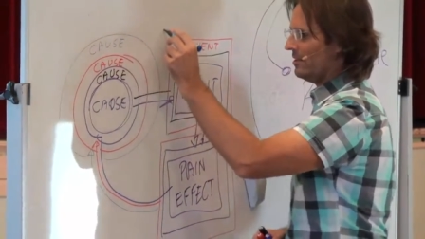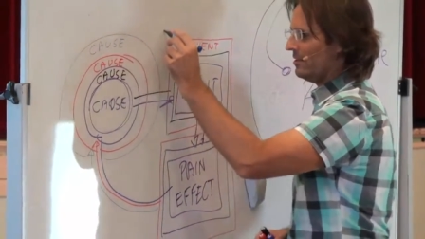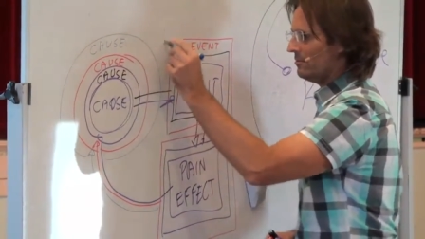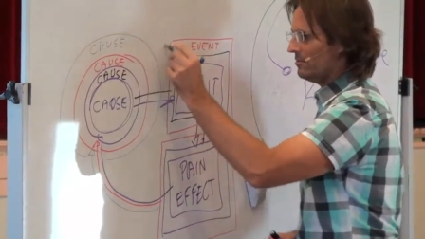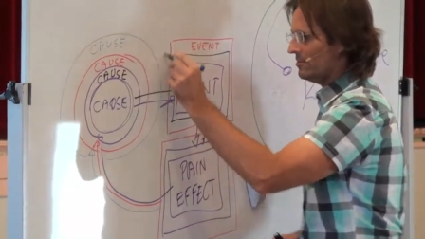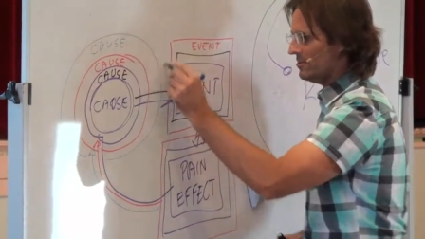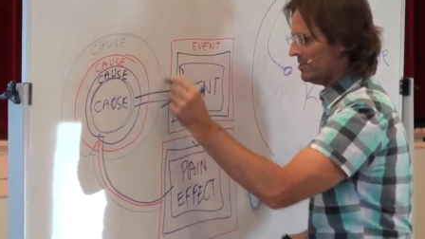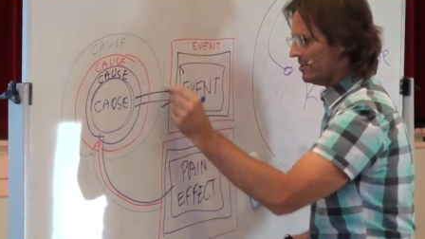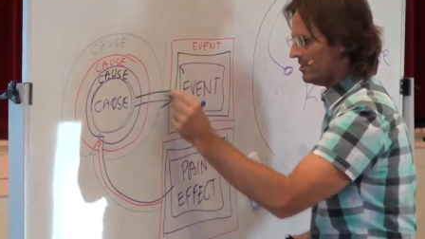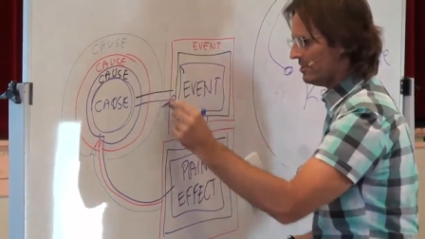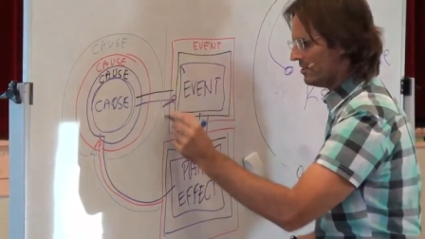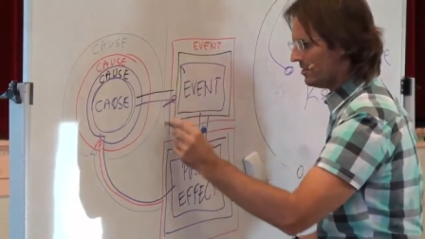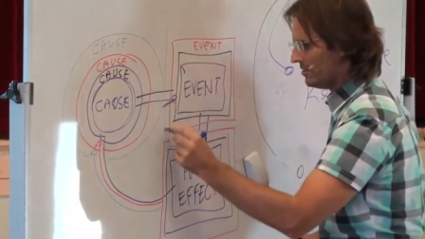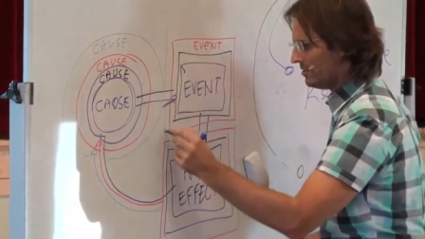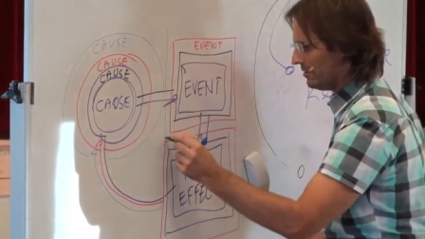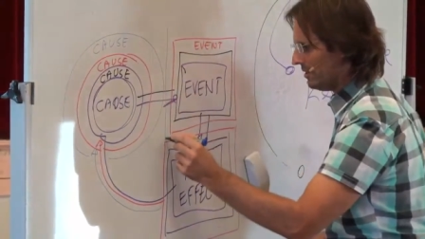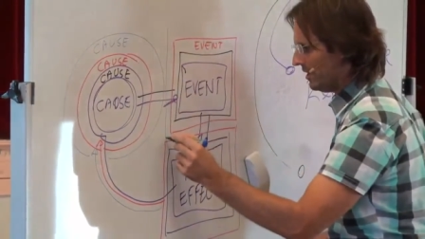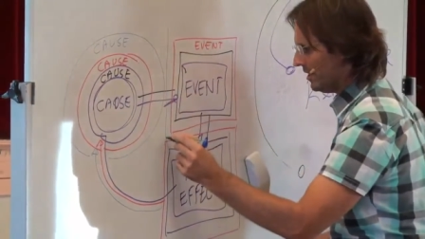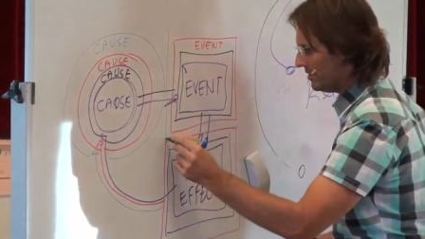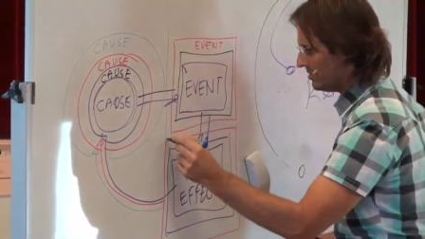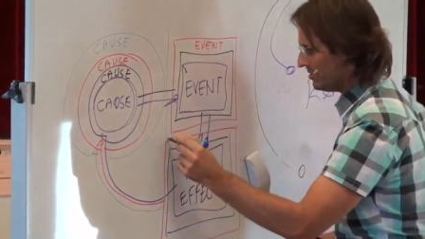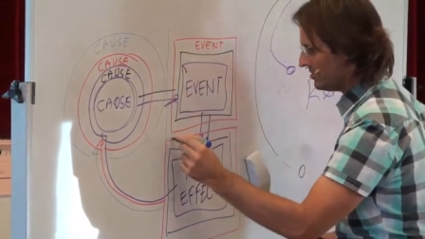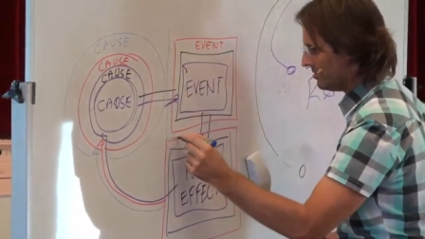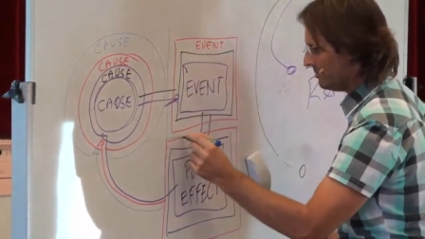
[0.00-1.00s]
which
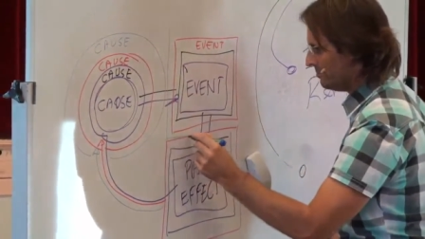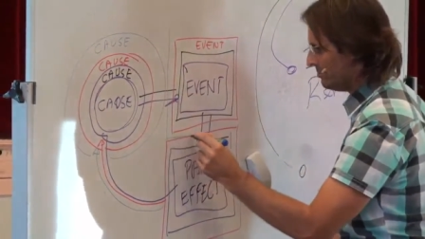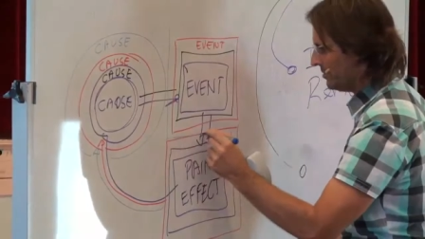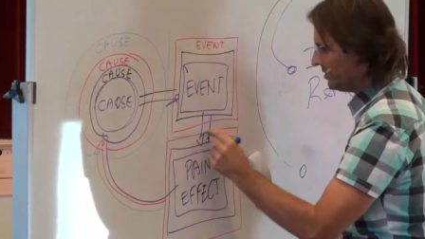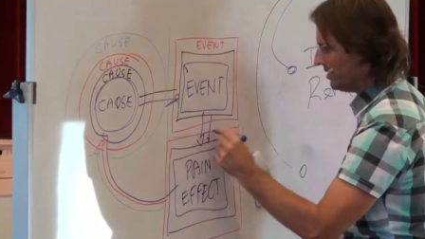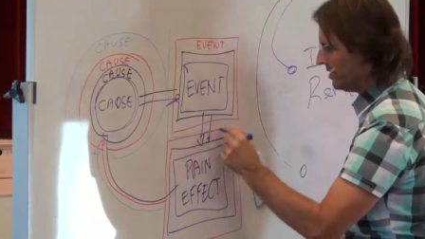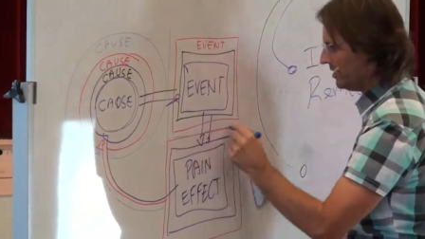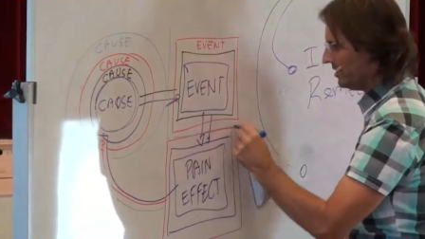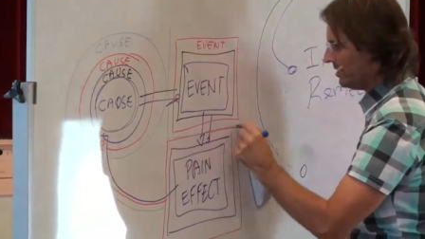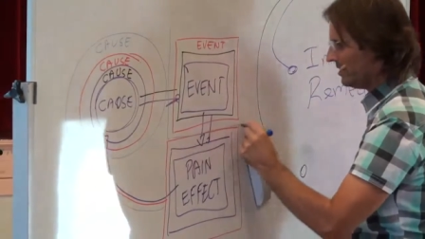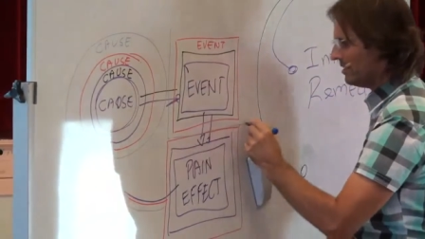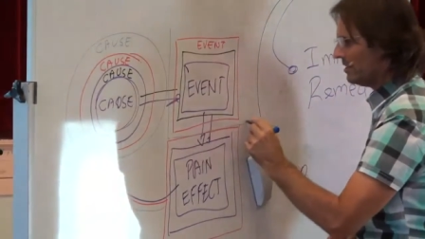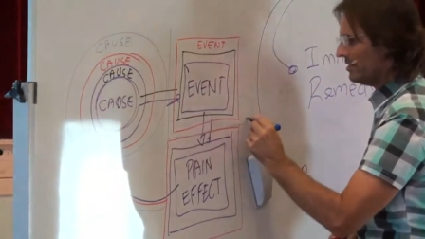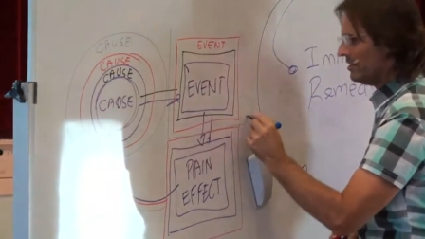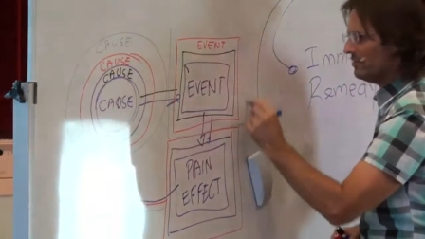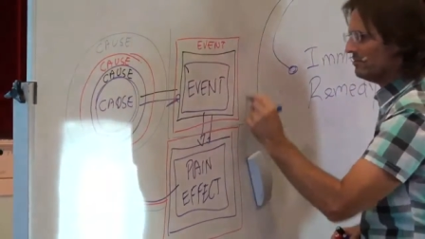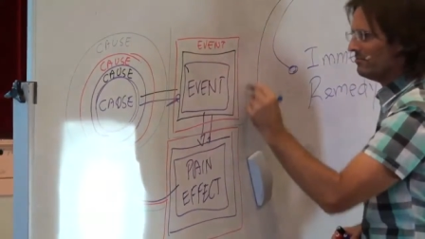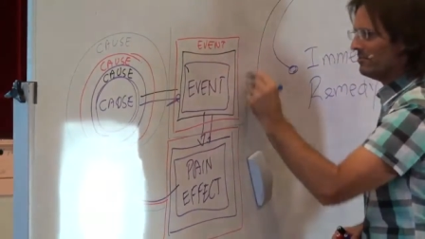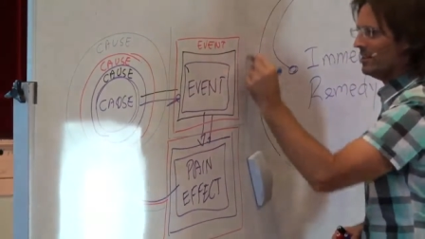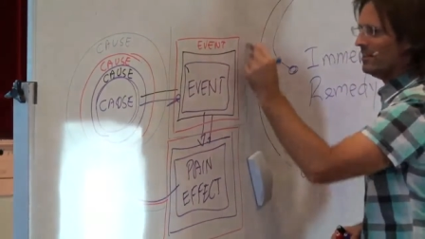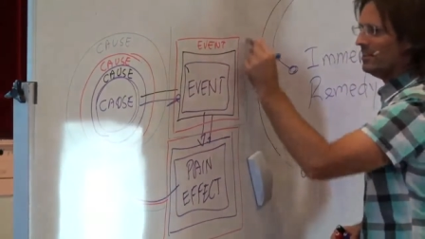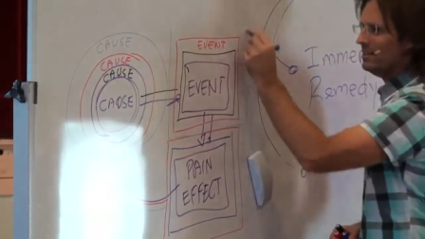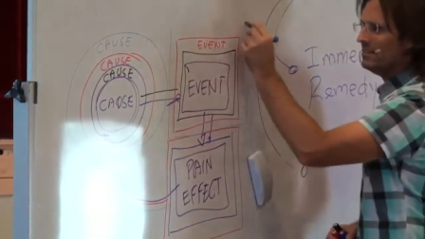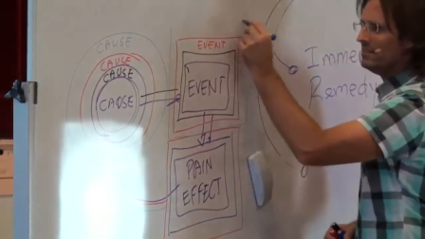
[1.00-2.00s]
creates a big
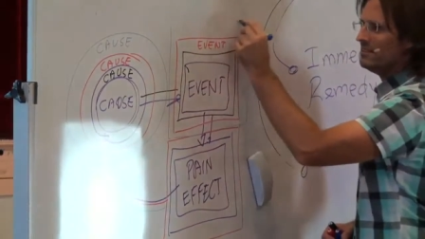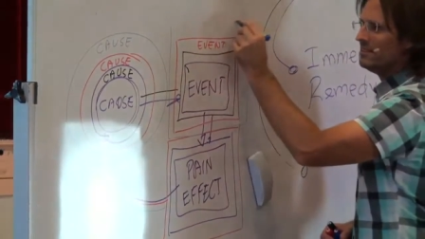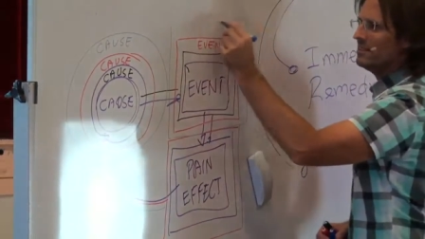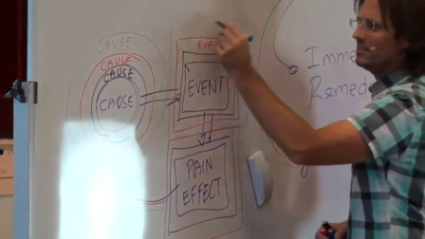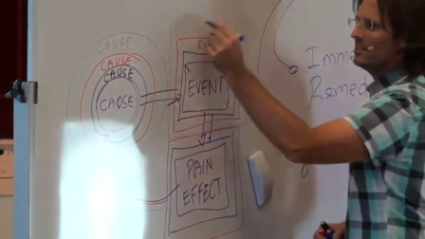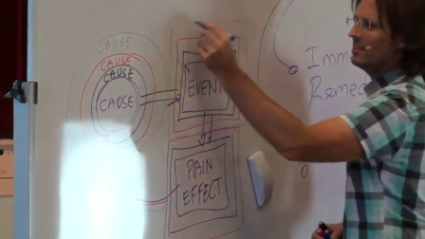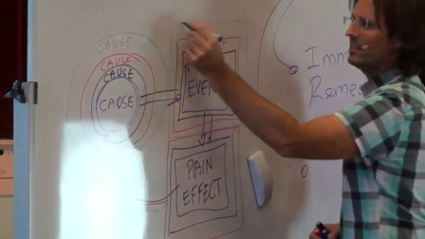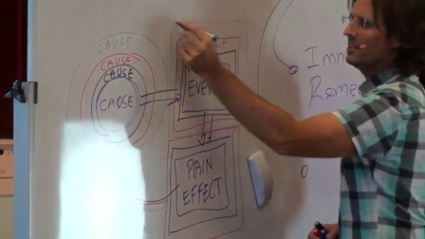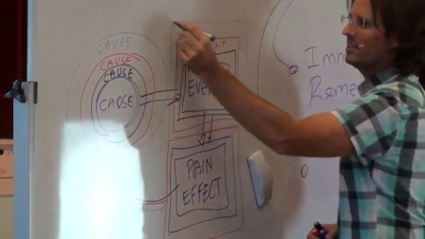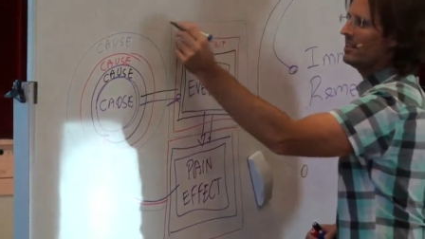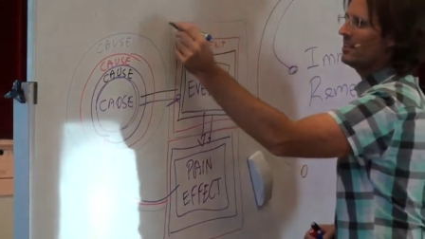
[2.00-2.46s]
event,